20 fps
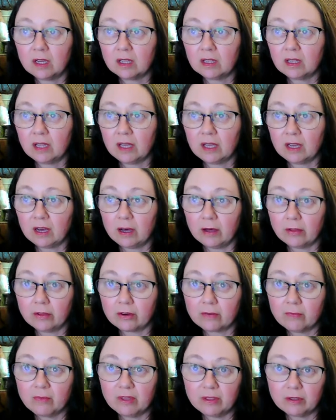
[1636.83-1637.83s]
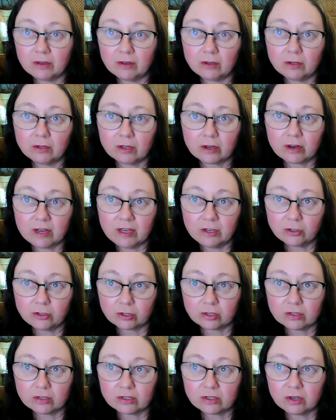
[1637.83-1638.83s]
Like other mythical
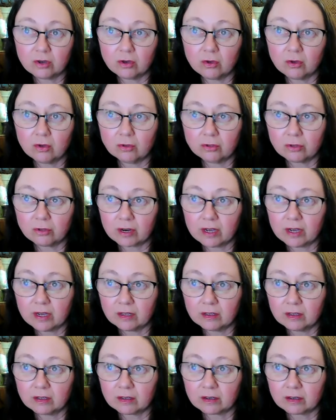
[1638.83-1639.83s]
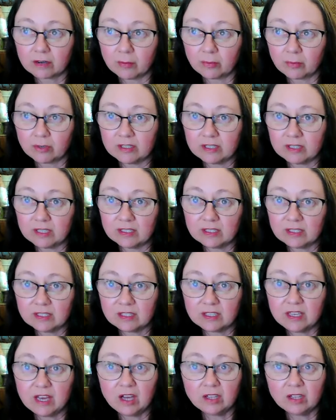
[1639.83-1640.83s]
creatures, the Huldra represents
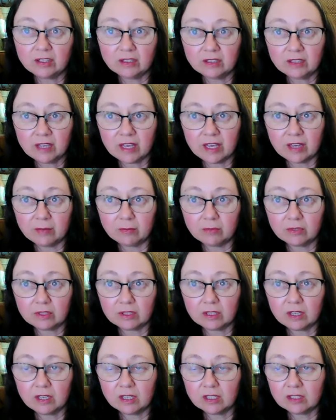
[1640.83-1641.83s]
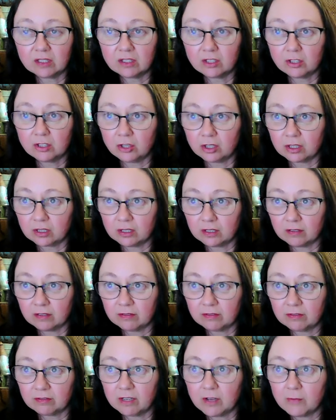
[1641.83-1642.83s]
the untamed, seductive,
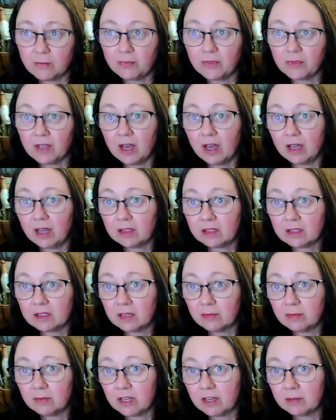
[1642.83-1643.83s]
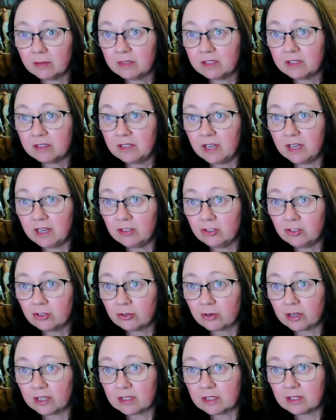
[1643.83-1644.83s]
and sometimes
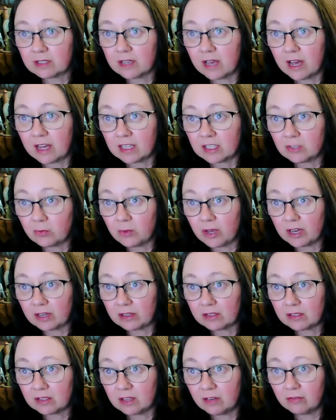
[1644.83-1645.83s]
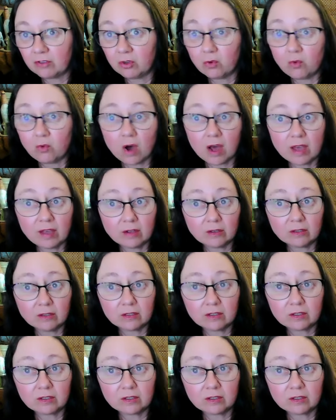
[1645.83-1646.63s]
dangerous aspects of the wild.